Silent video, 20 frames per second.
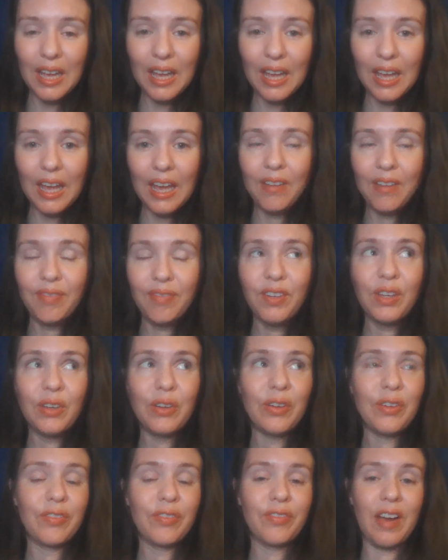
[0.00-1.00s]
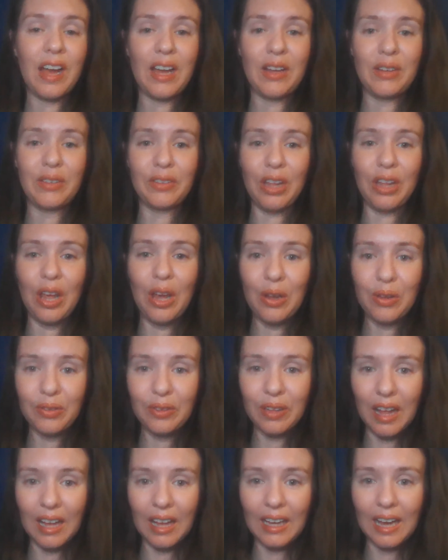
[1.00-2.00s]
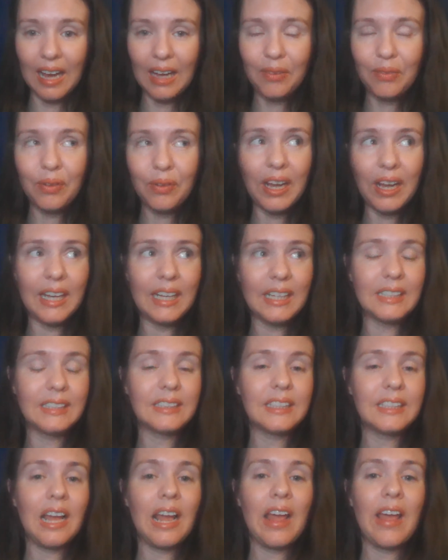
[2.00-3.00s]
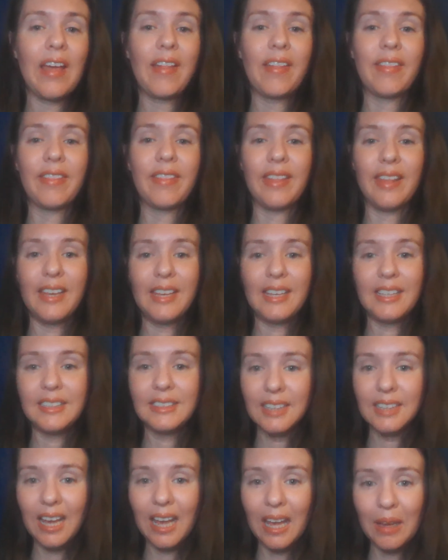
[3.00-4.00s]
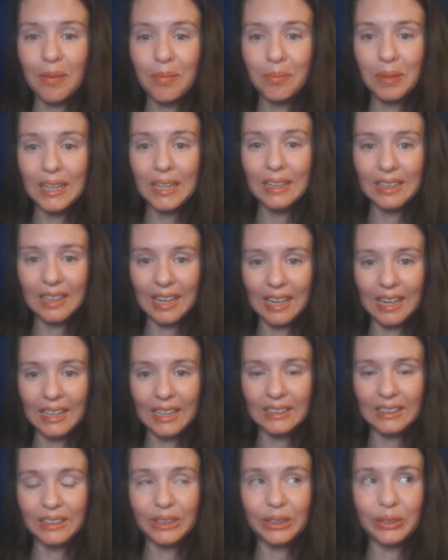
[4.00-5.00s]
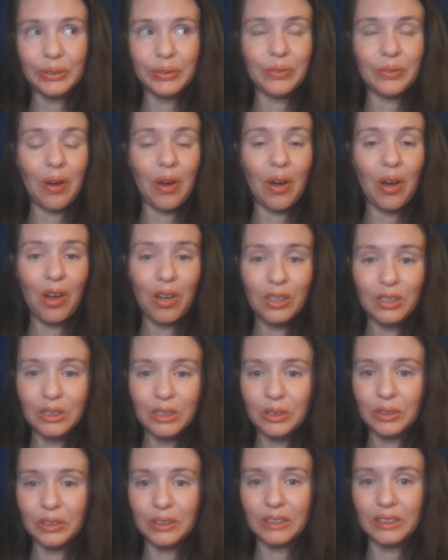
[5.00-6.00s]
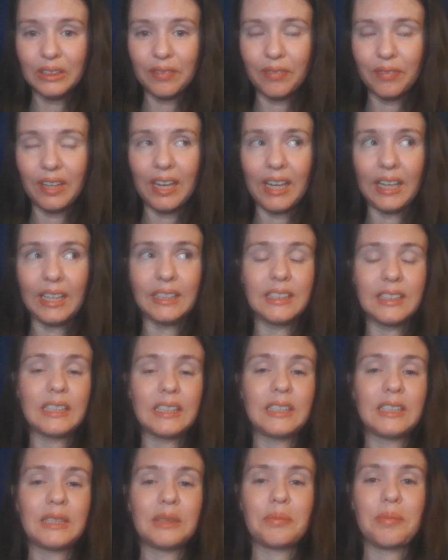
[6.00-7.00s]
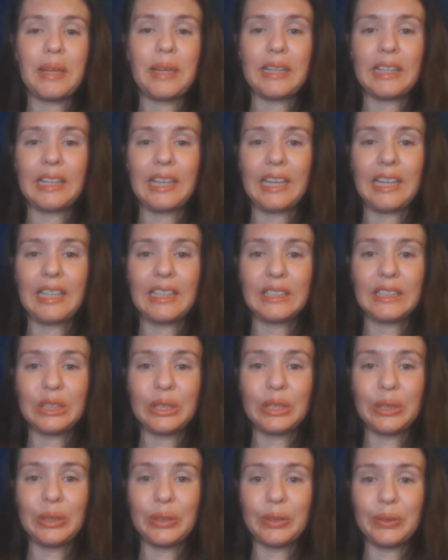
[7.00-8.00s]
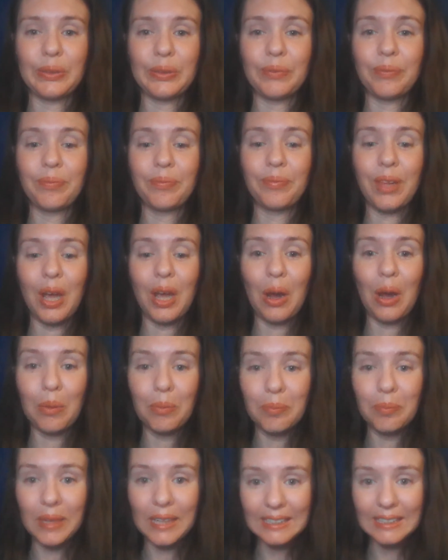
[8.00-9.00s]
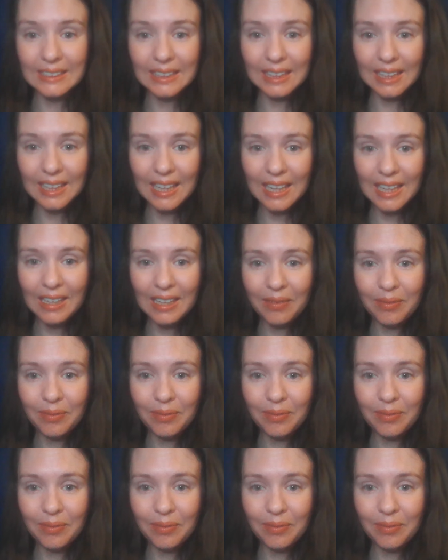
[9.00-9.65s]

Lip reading: if you're found low like I was, this can be linked to all sorts of things. It's been linked to obesity.